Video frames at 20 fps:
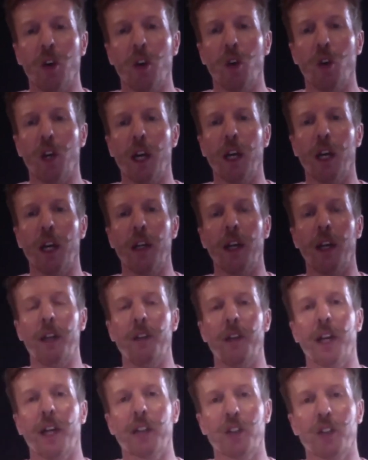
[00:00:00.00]
and
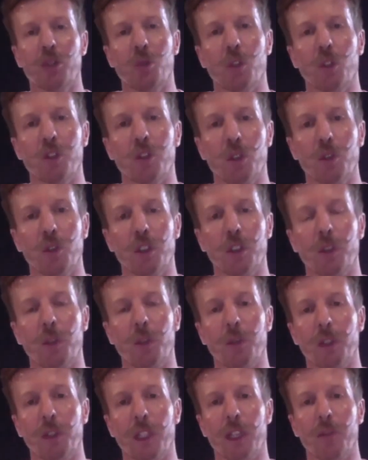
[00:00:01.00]
that's what's holding
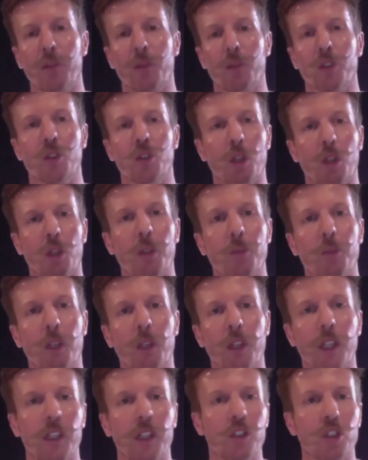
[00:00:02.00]
people accountable. So what I mean by
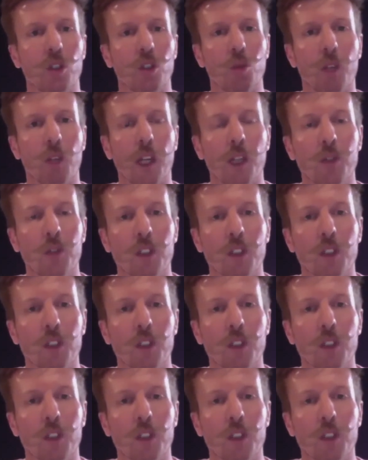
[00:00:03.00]
that is, you know, when I was in the